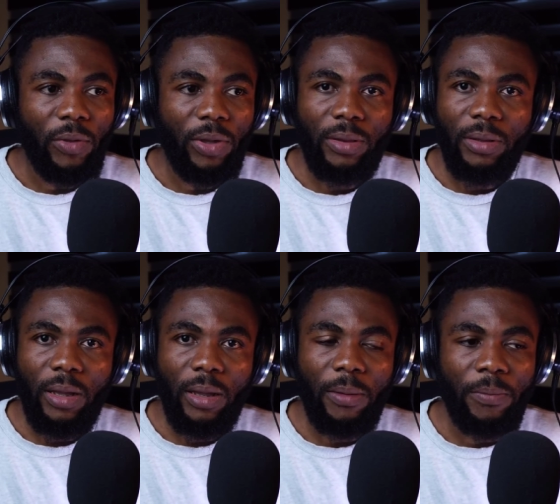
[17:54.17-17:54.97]
and you can
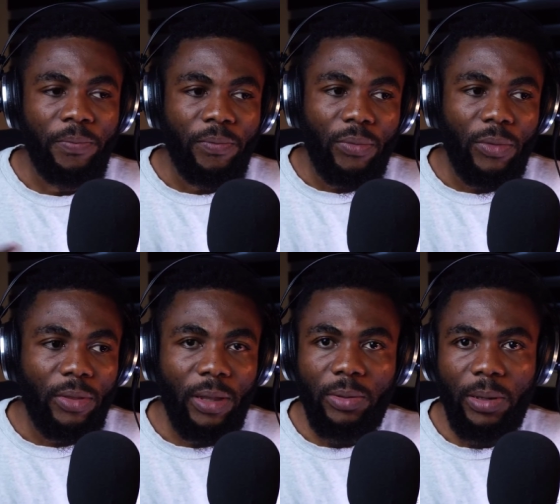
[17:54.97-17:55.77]
um
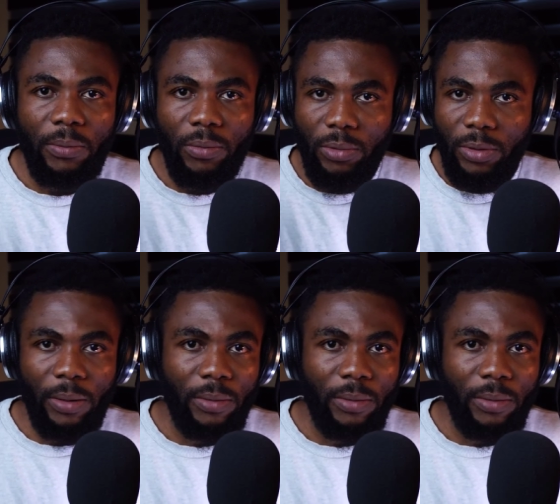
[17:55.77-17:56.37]
tell them